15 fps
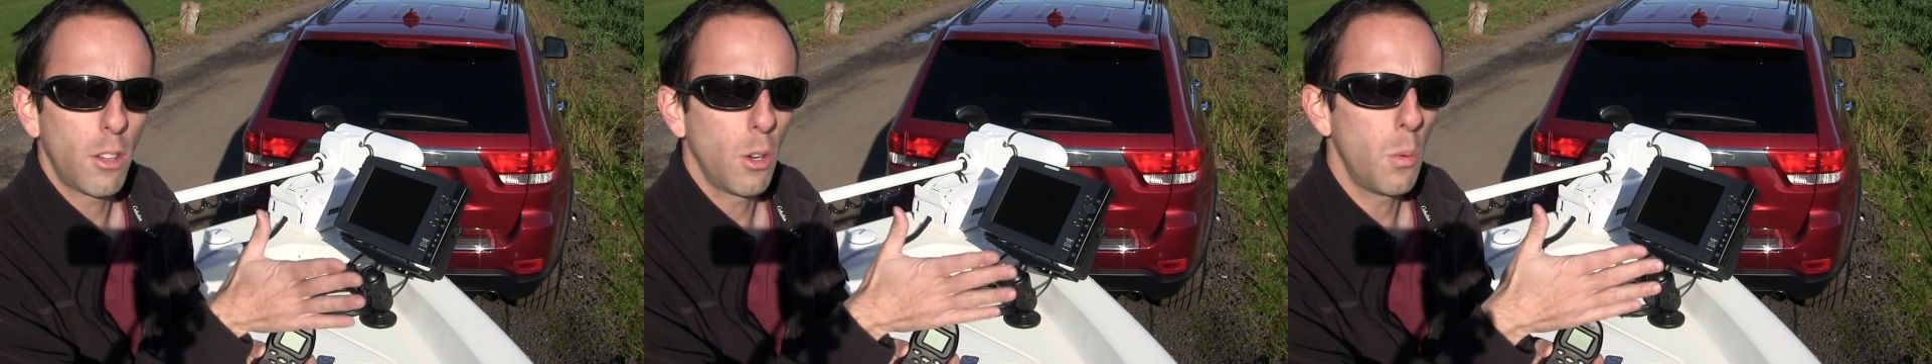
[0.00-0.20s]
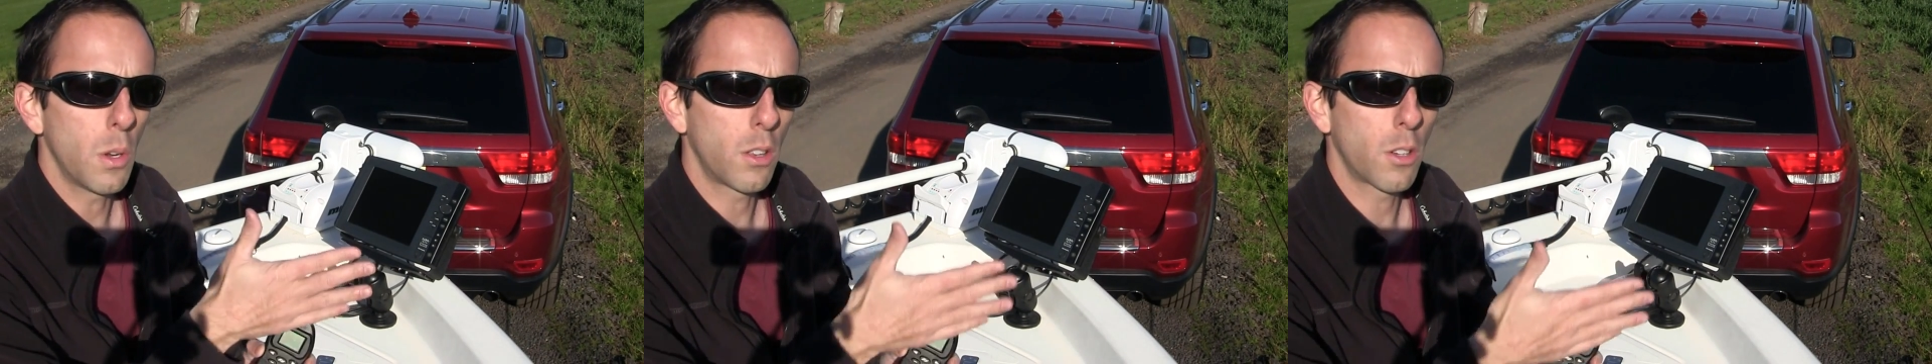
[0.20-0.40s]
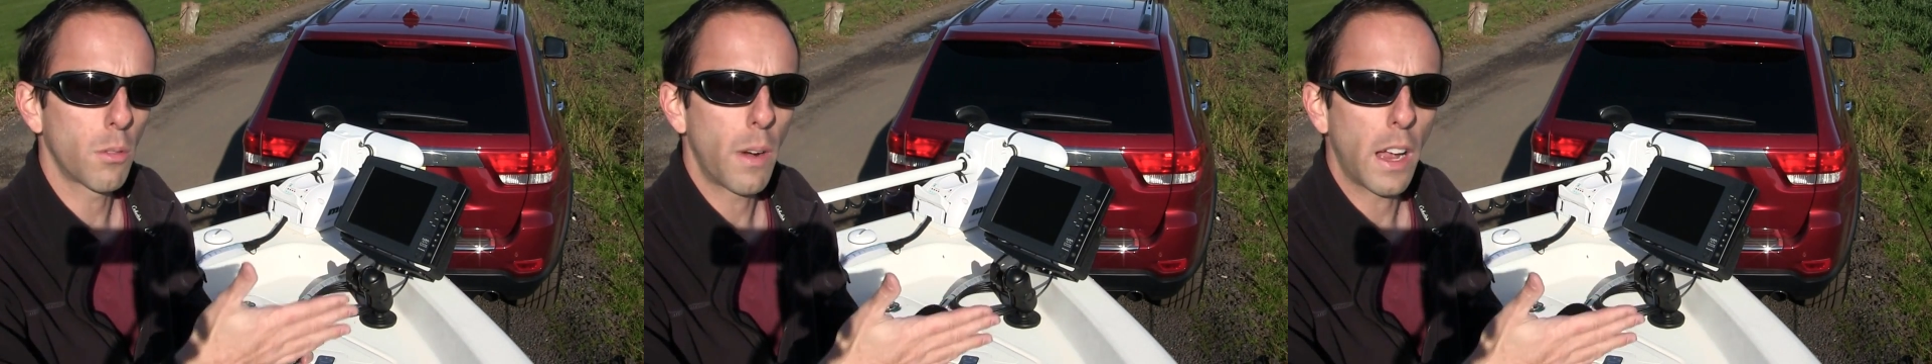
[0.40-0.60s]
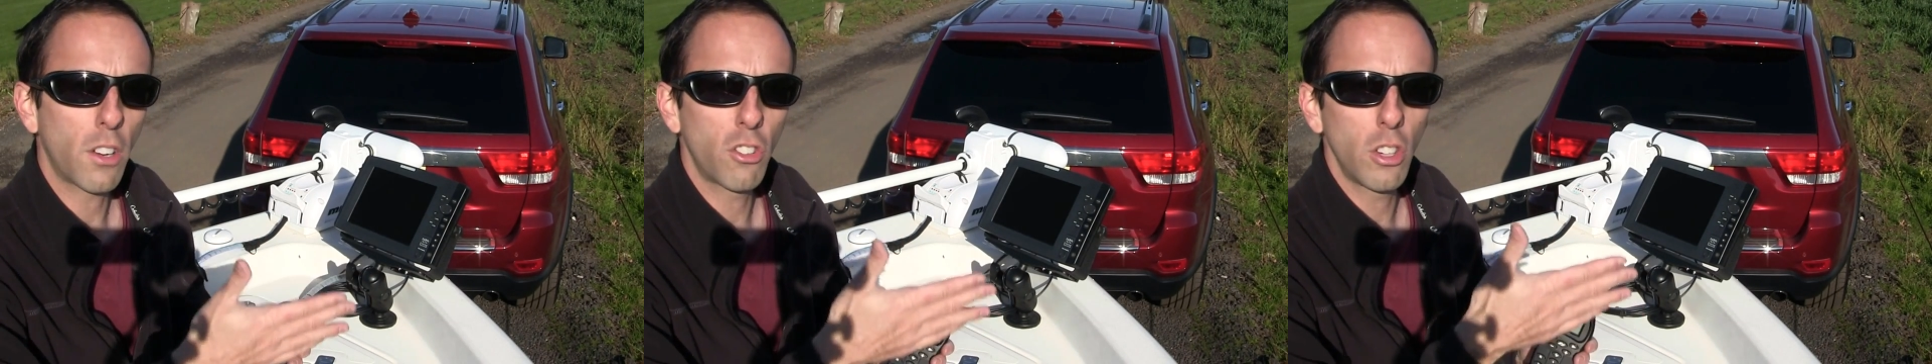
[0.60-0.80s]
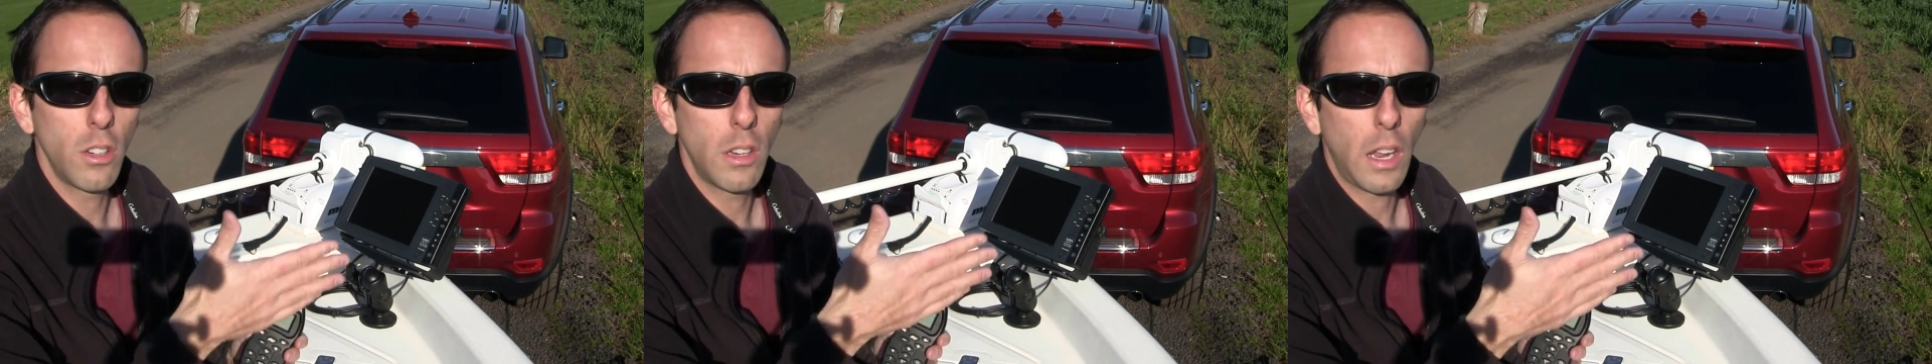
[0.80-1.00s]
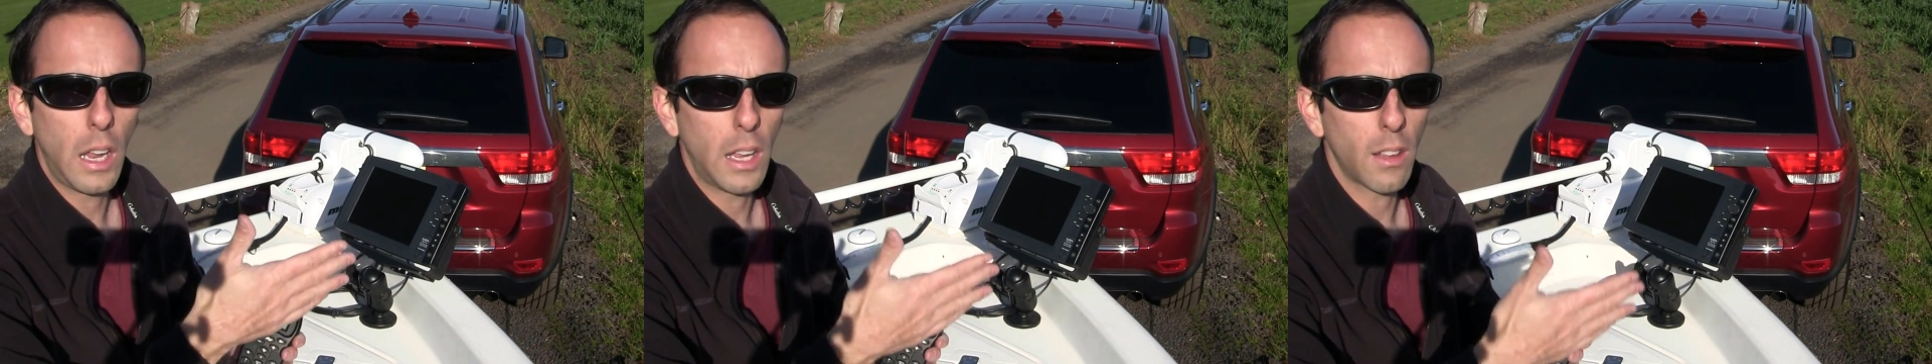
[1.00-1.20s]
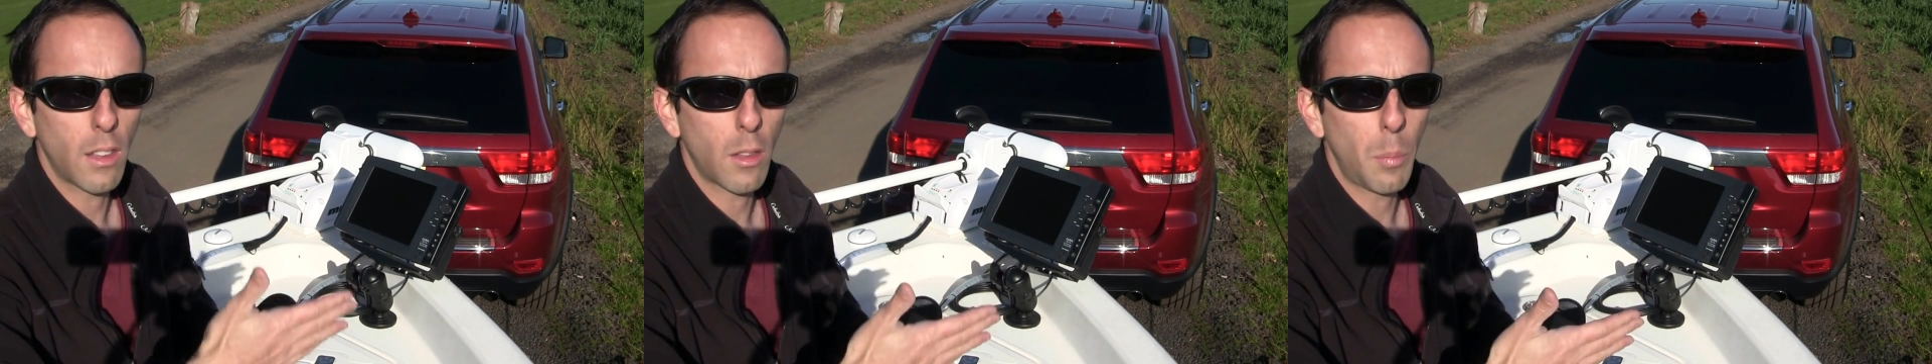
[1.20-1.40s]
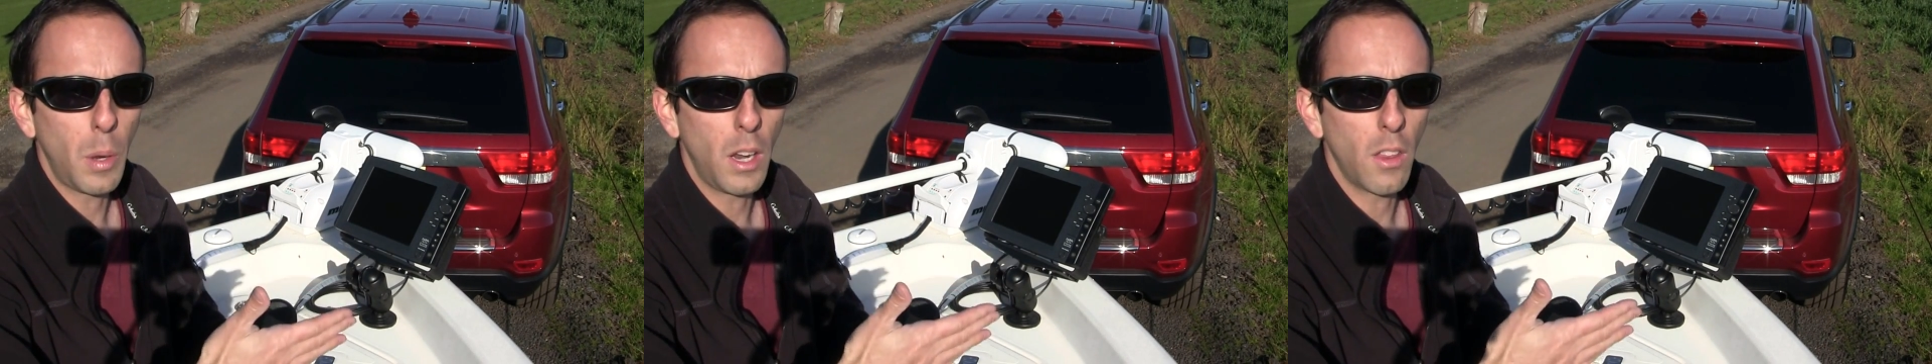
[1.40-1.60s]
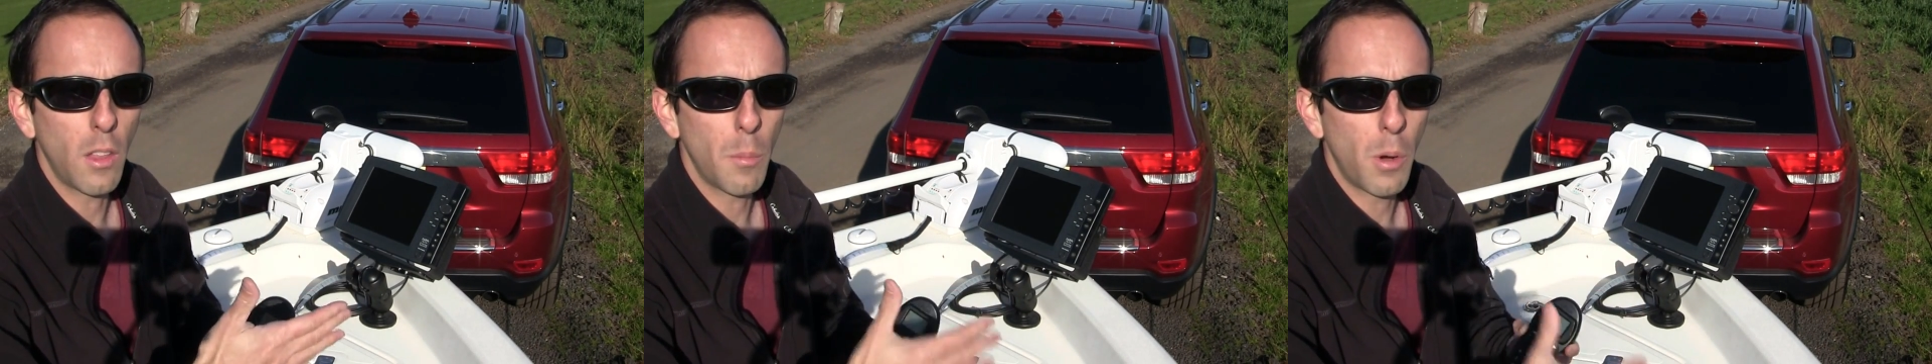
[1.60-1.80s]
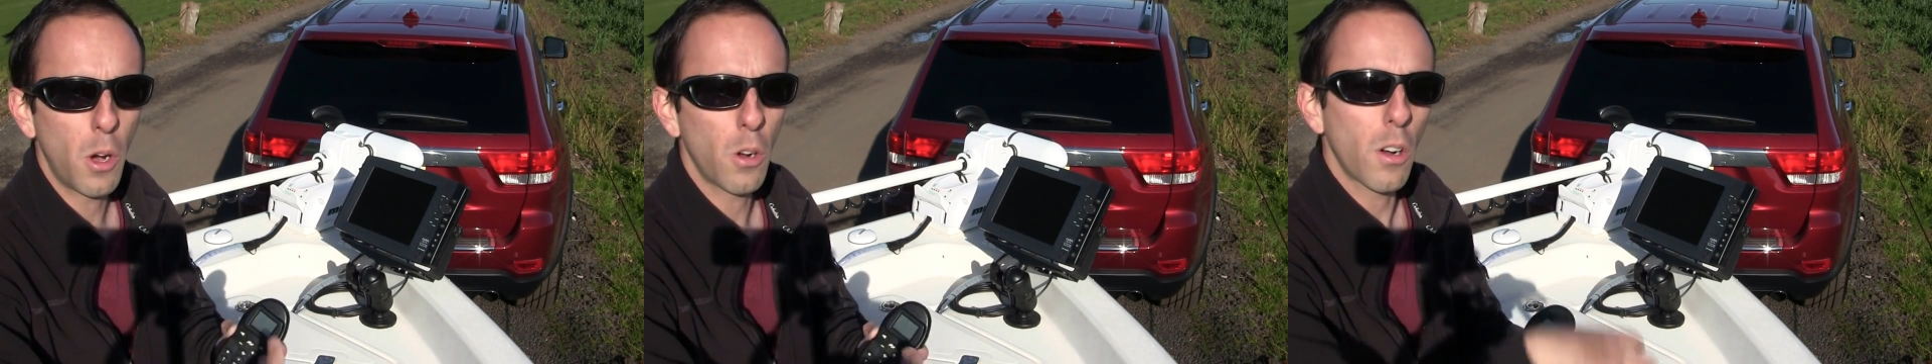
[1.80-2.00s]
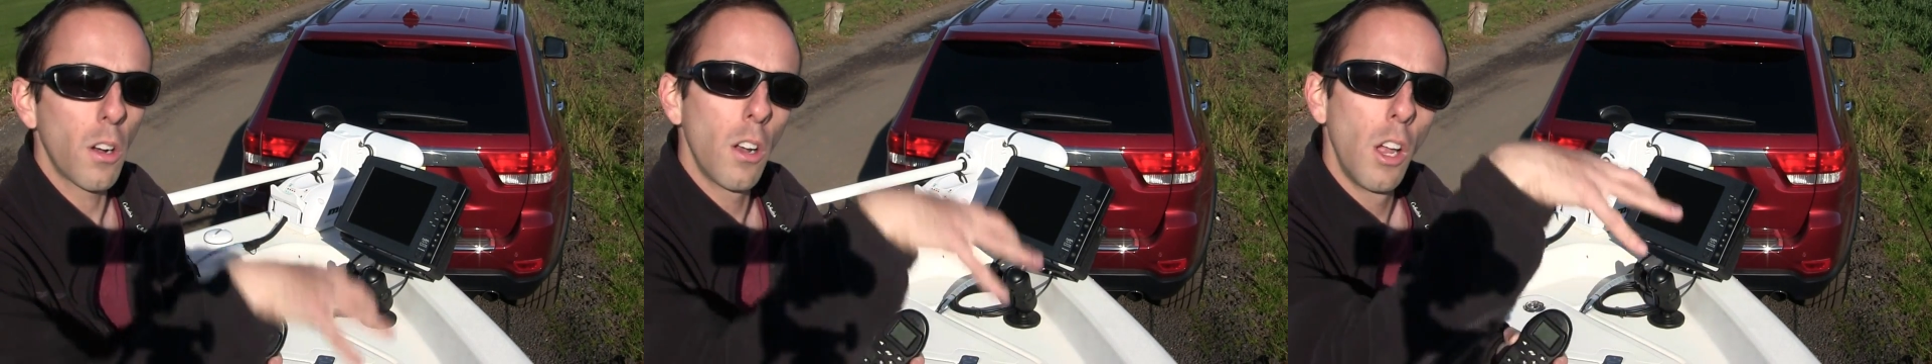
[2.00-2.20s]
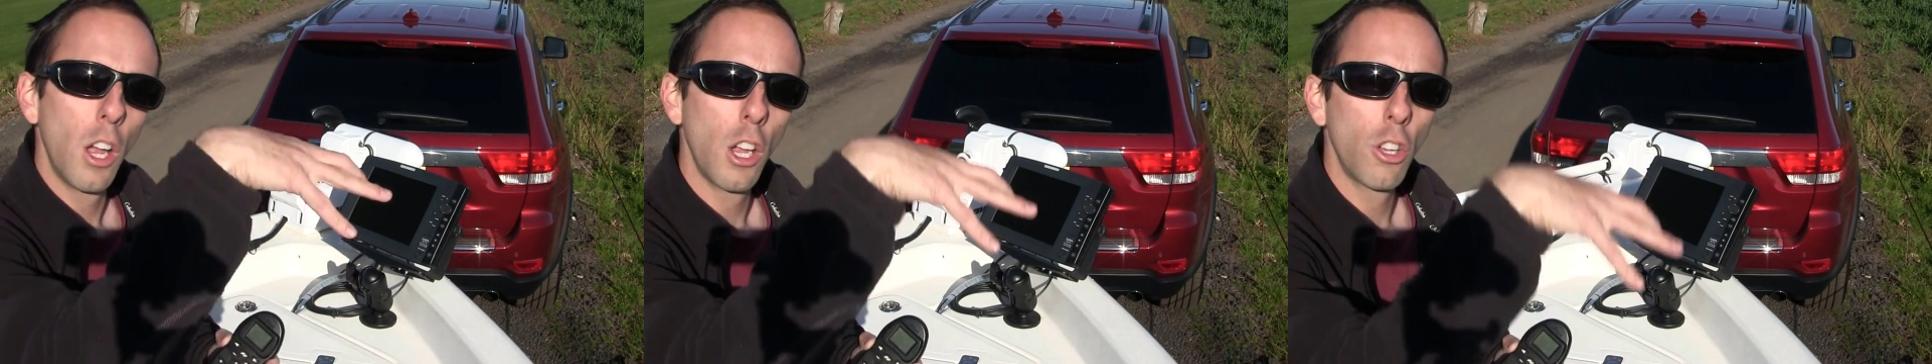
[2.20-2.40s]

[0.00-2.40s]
to with direction and speed of the motor